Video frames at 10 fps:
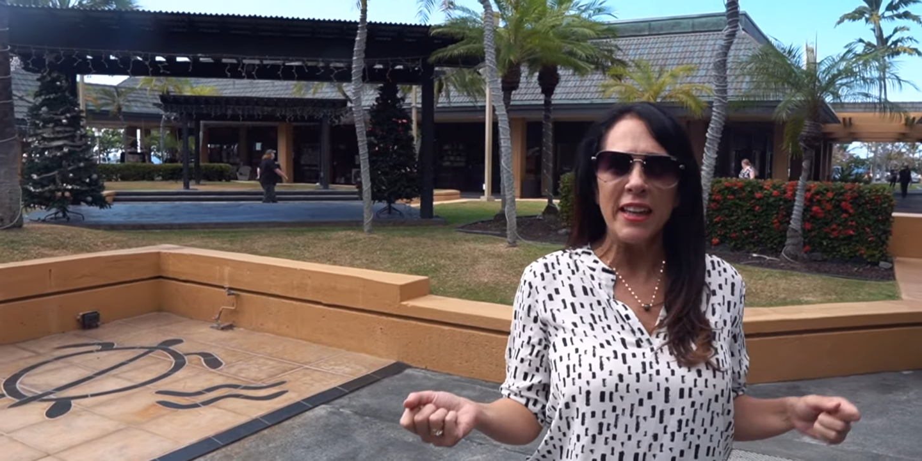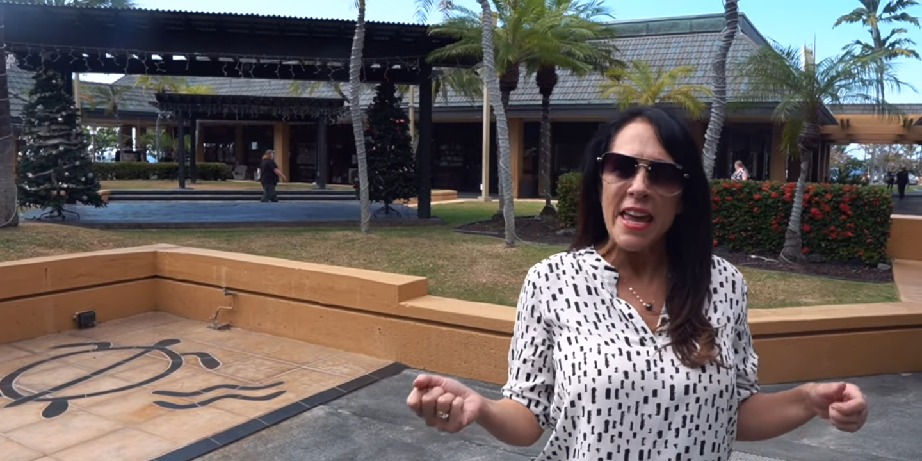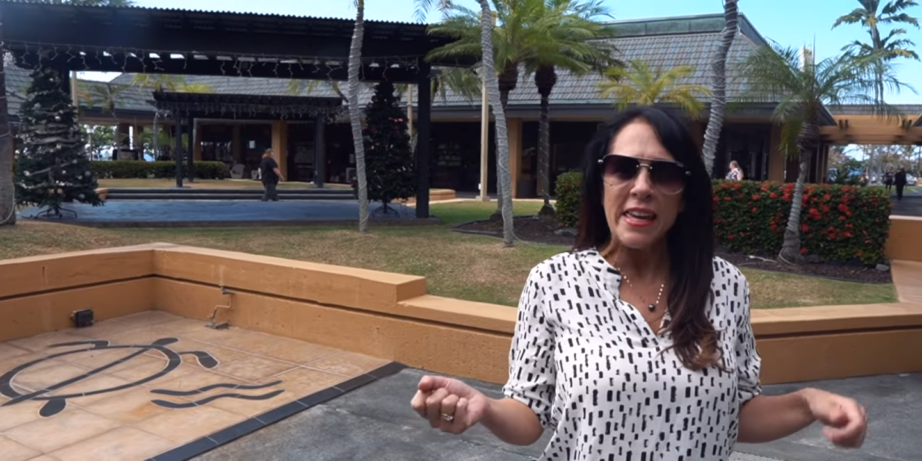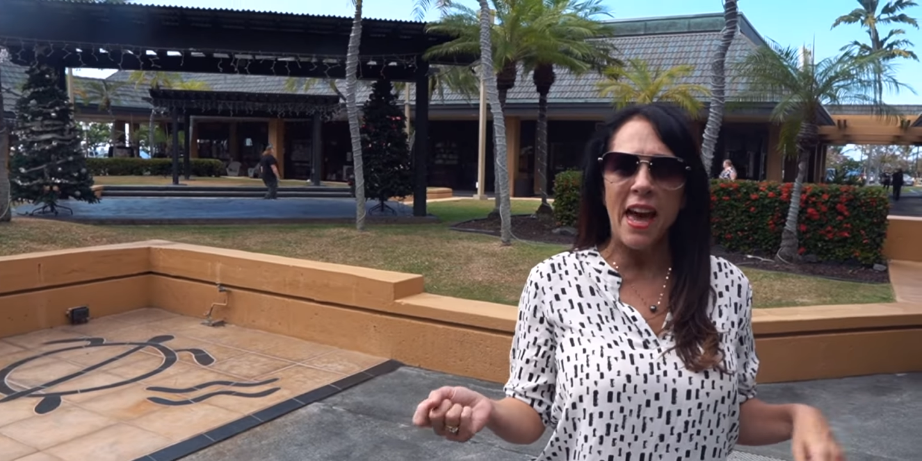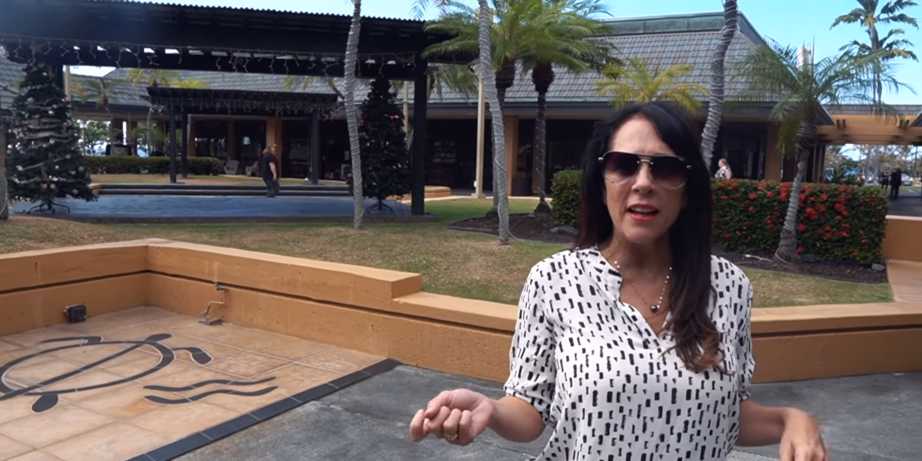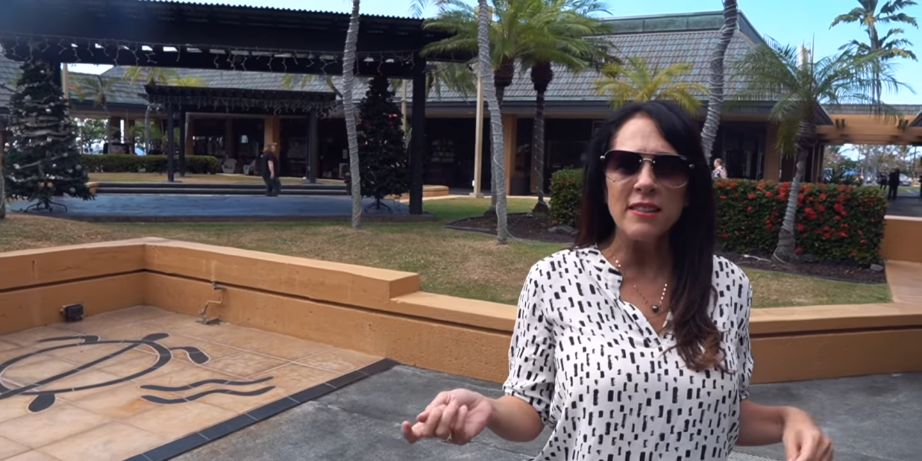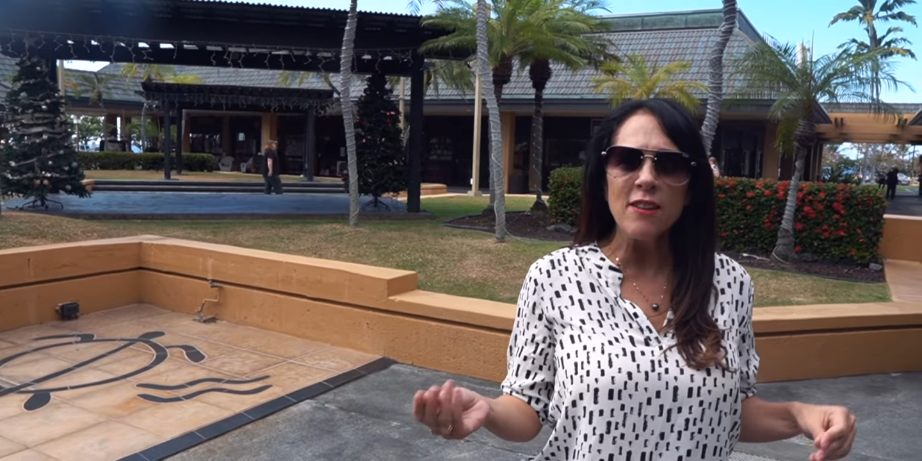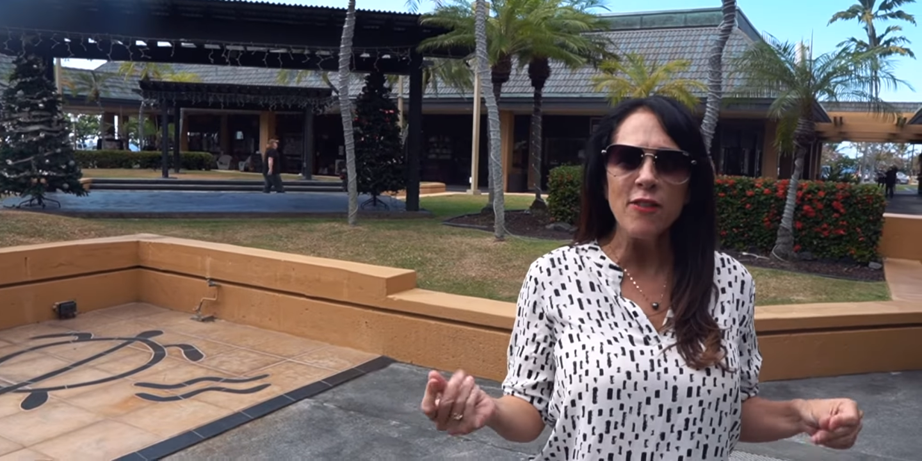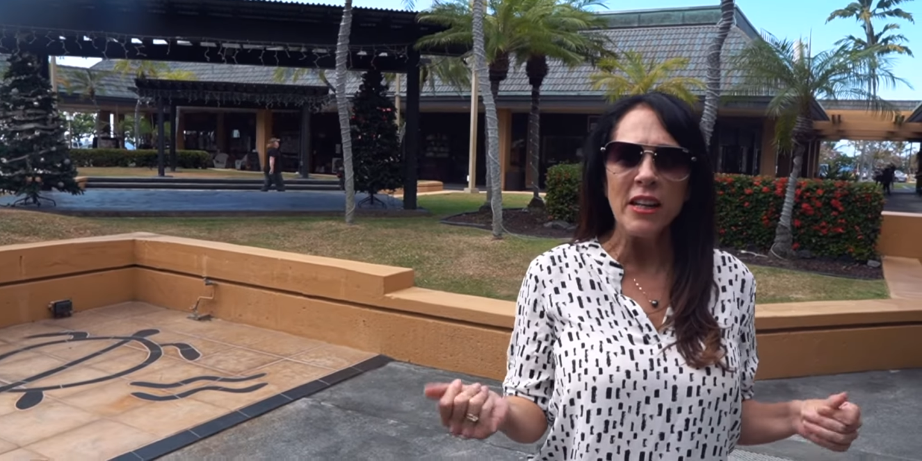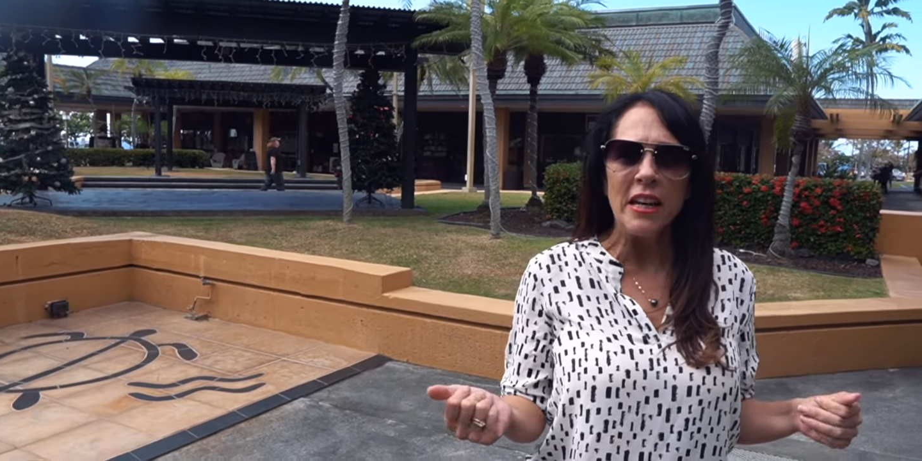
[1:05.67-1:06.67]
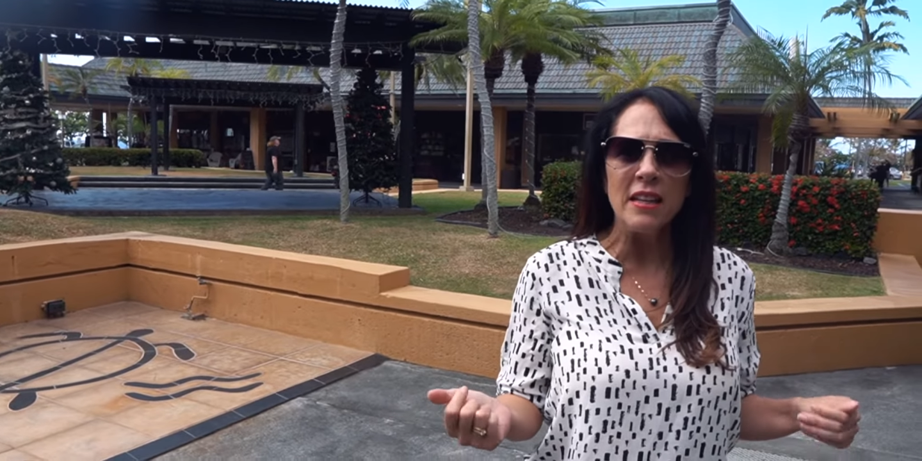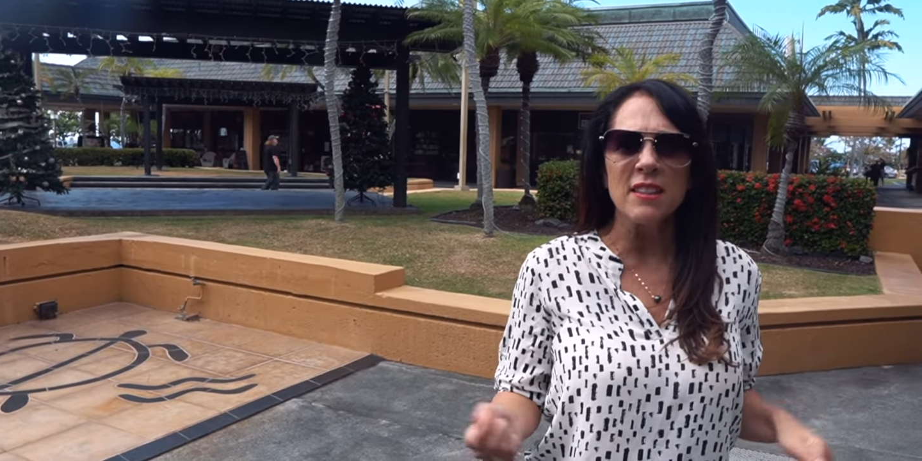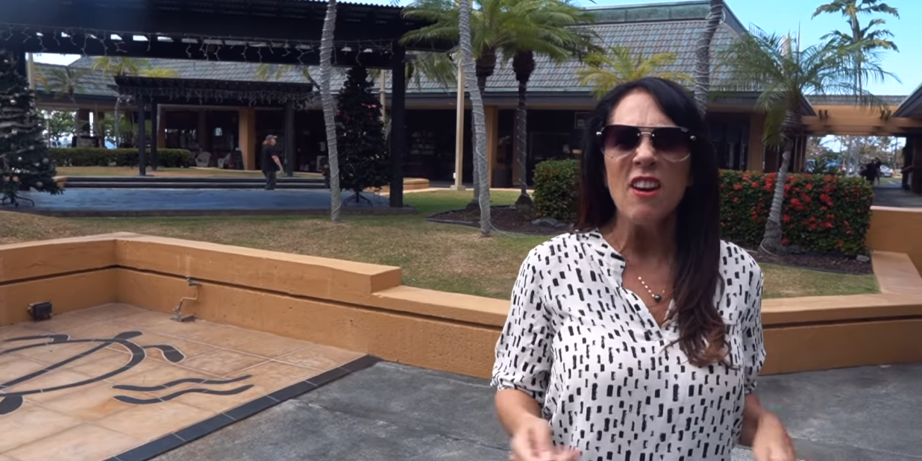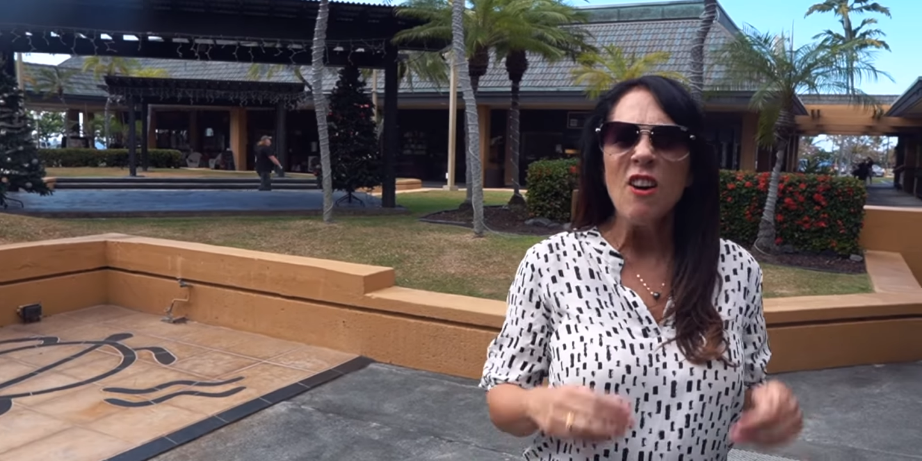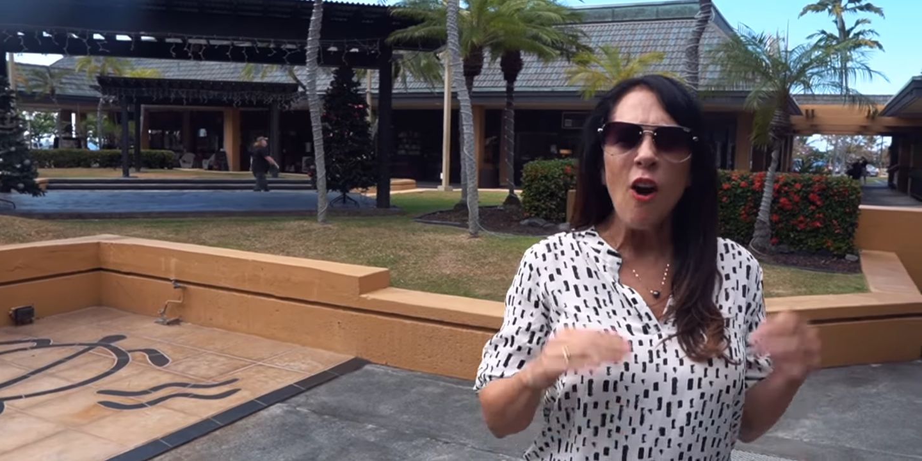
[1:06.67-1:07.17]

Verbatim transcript: keiki activities,